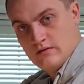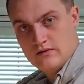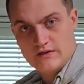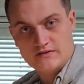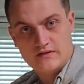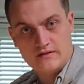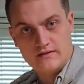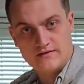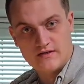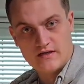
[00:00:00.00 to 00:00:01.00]
Right,
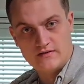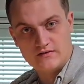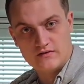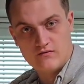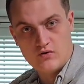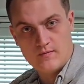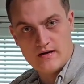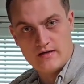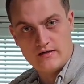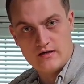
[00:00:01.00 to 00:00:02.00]
let's get into the room
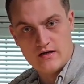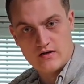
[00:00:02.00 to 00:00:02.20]
and go